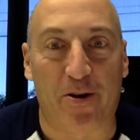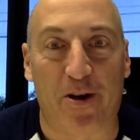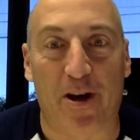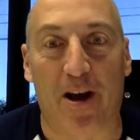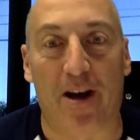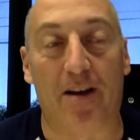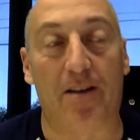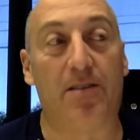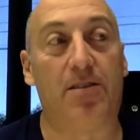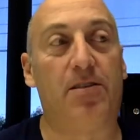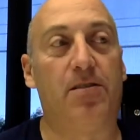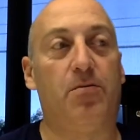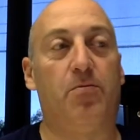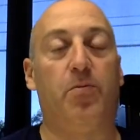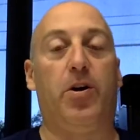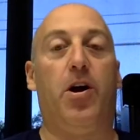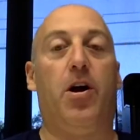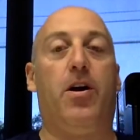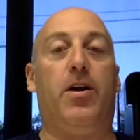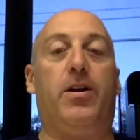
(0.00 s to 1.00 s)
guys
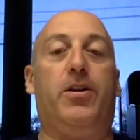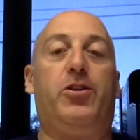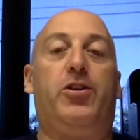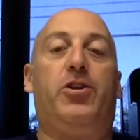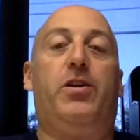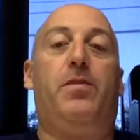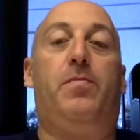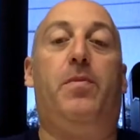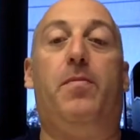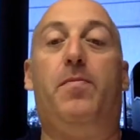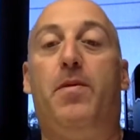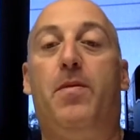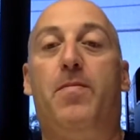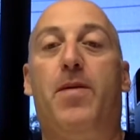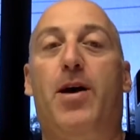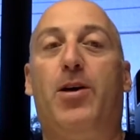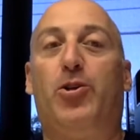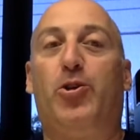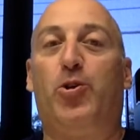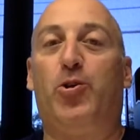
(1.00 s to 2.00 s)
regarding
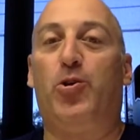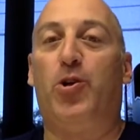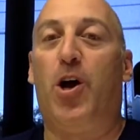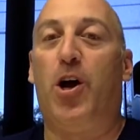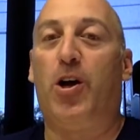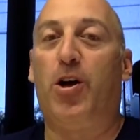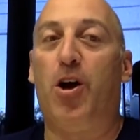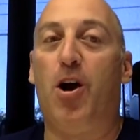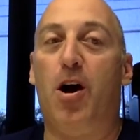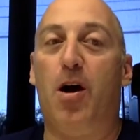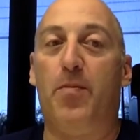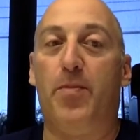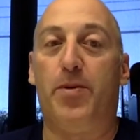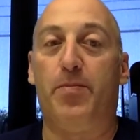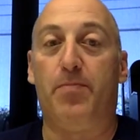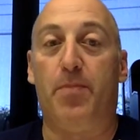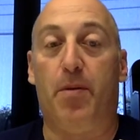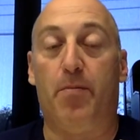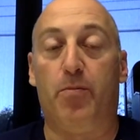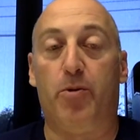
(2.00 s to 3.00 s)
GPPmaster.com
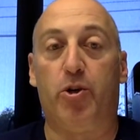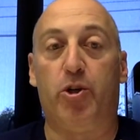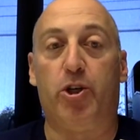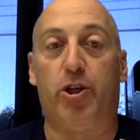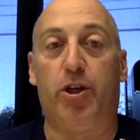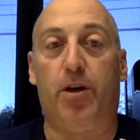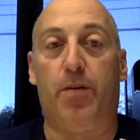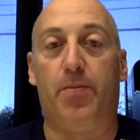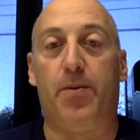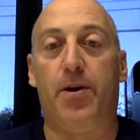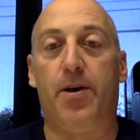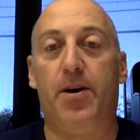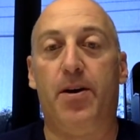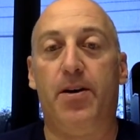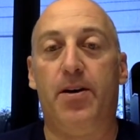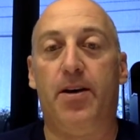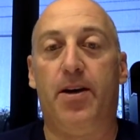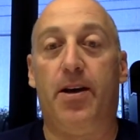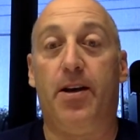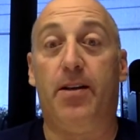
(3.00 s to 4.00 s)
and membership
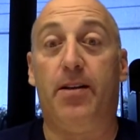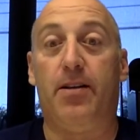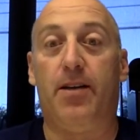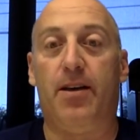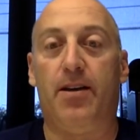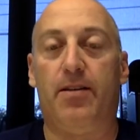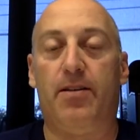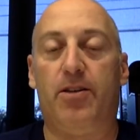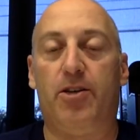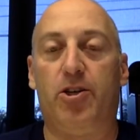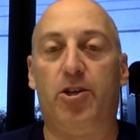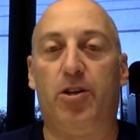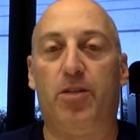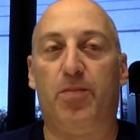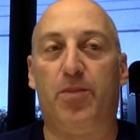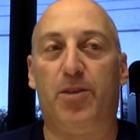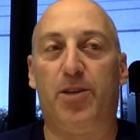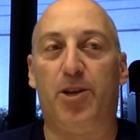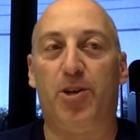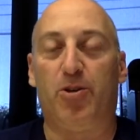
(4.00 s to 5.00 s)
and addition
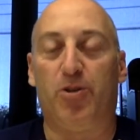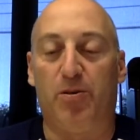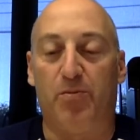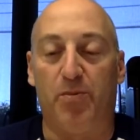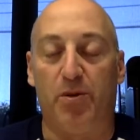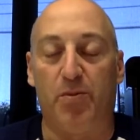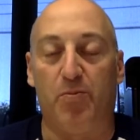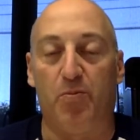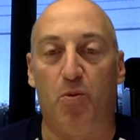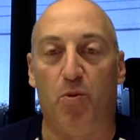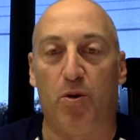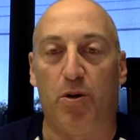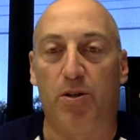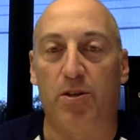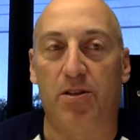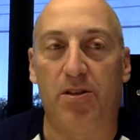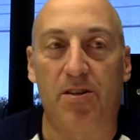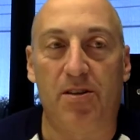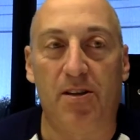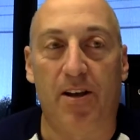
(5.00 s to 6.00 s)
of potential some
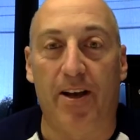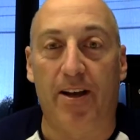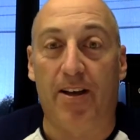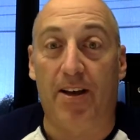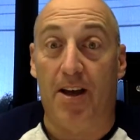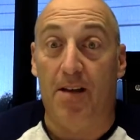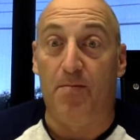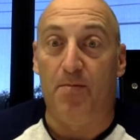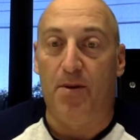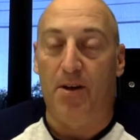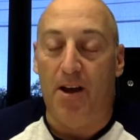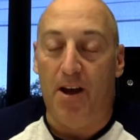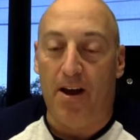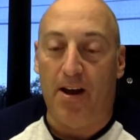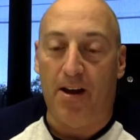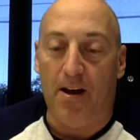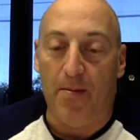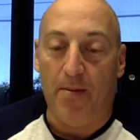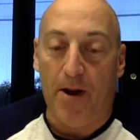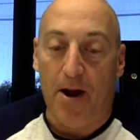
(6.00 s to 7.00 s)
sports like
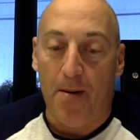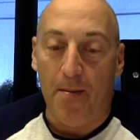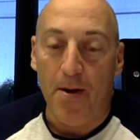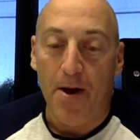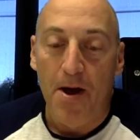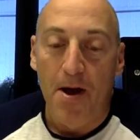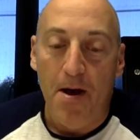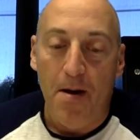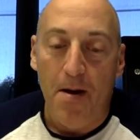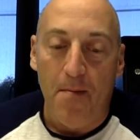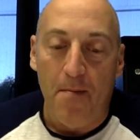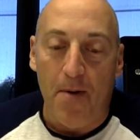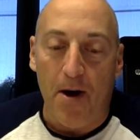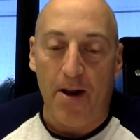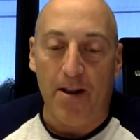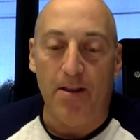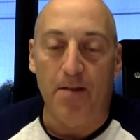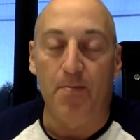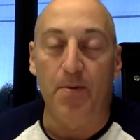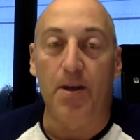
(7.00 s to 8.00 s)
NBA coming up.
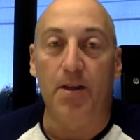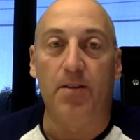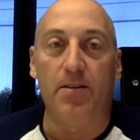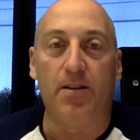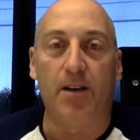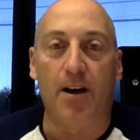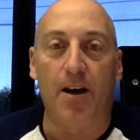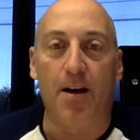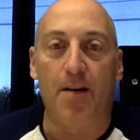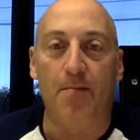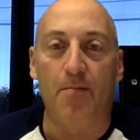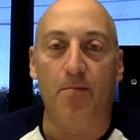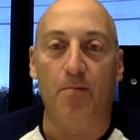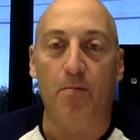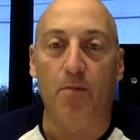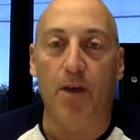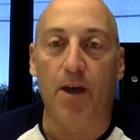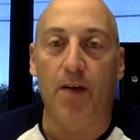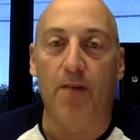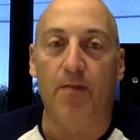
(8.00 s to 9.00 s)
But in the meantime,
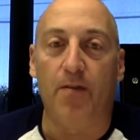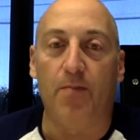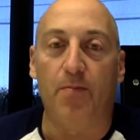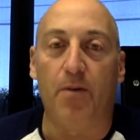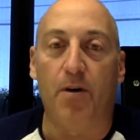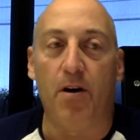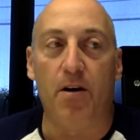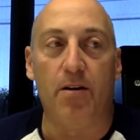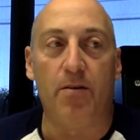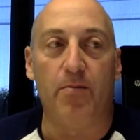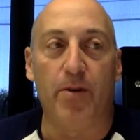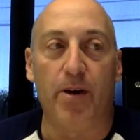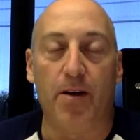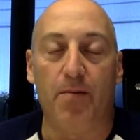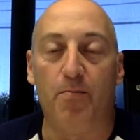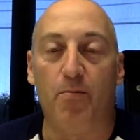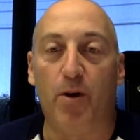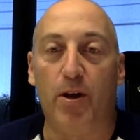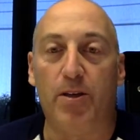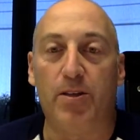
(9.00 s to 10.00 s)
we got football, we
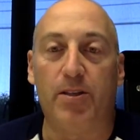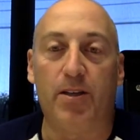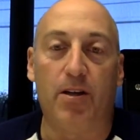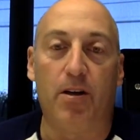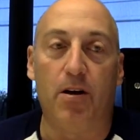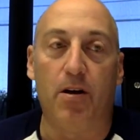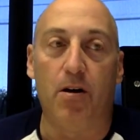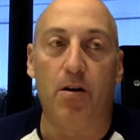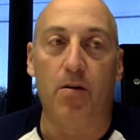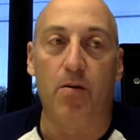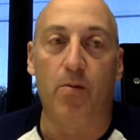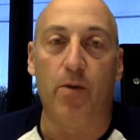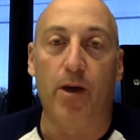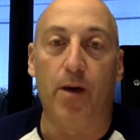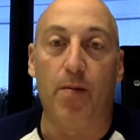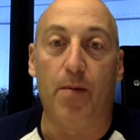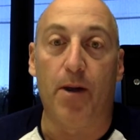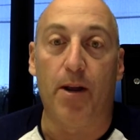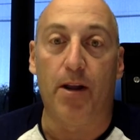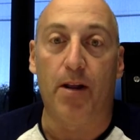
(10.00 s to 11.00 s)
got weeks to go, and we
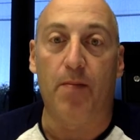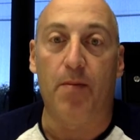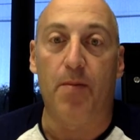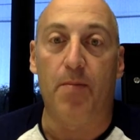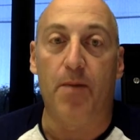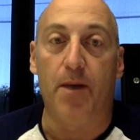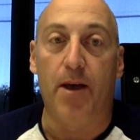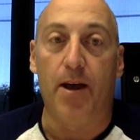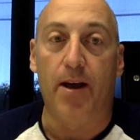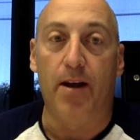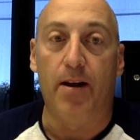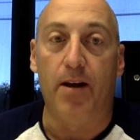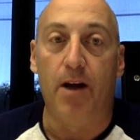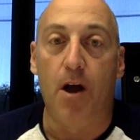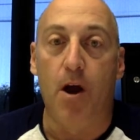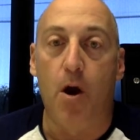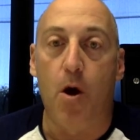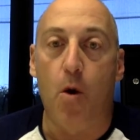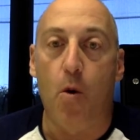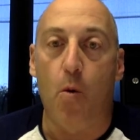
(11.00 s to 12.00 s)
got money to be made
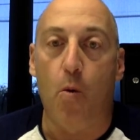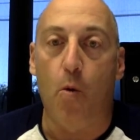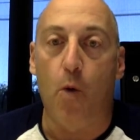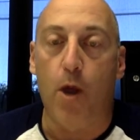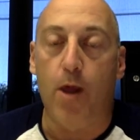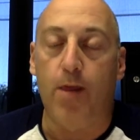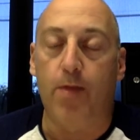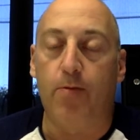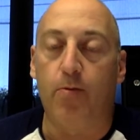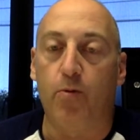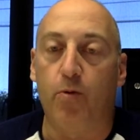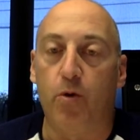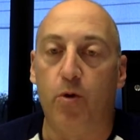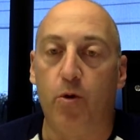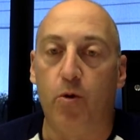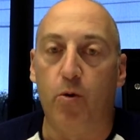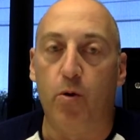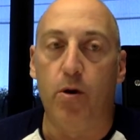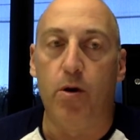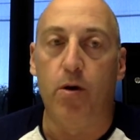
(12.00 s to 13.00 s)
right through